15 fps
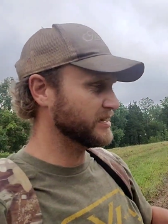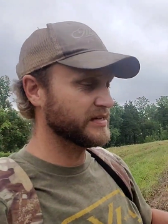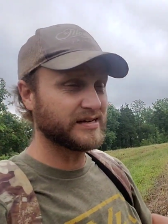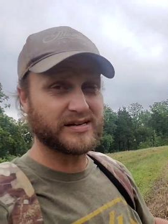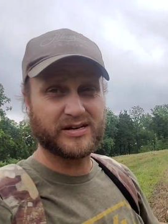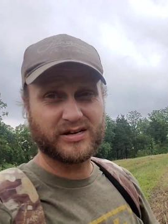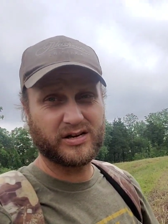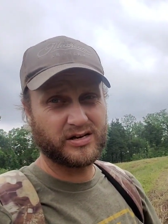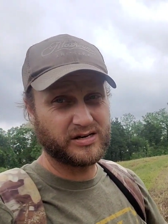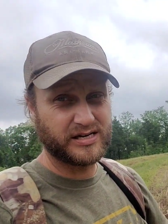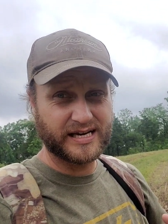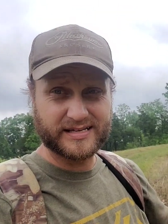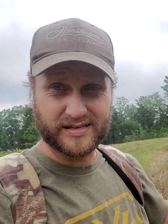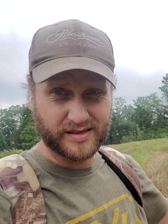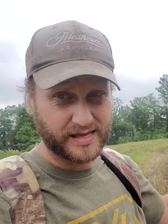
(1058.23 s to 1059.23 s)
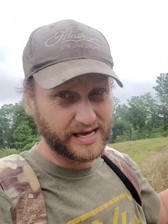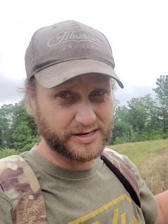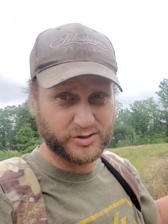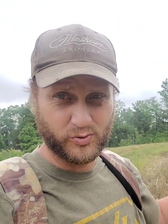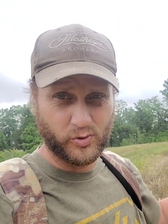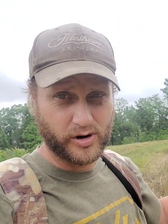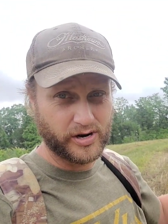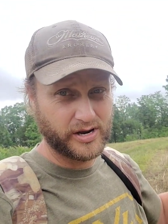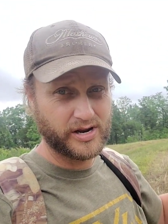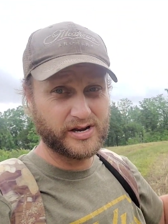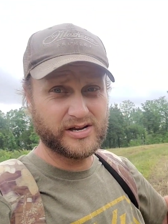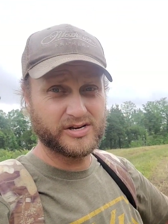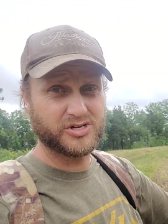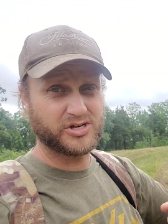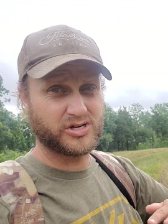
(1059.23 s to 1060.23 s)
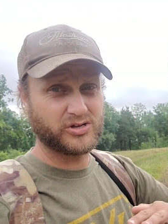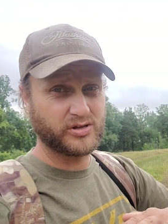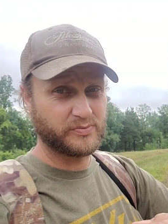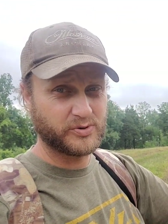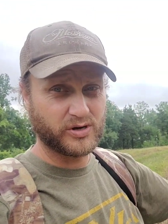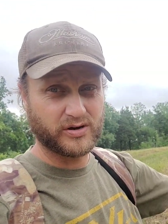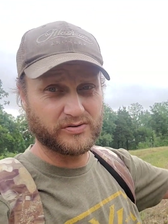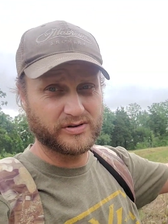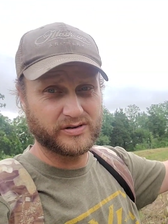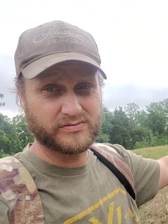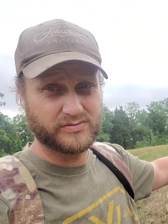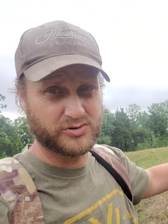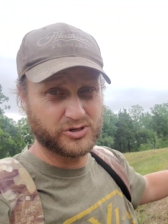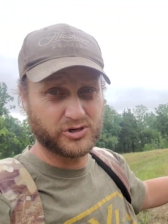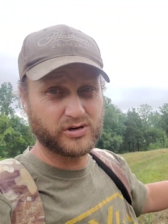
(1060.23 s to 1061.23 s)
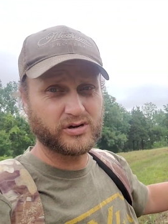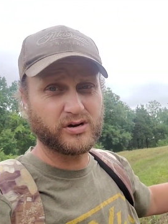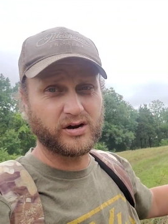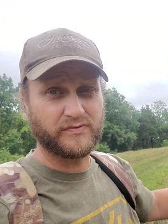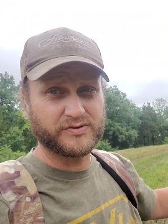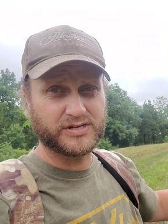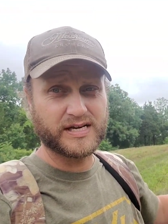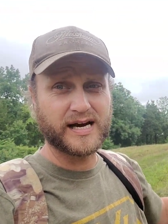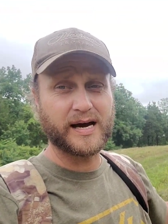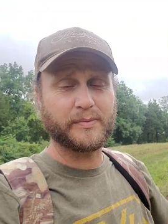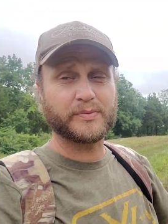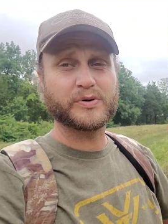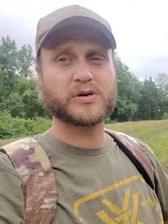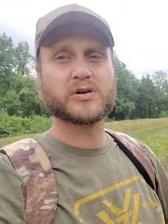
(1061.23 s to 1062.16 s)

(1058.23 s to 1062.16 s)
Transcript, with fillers: It didn't take the thatch away. It just clipped all the junk off the top.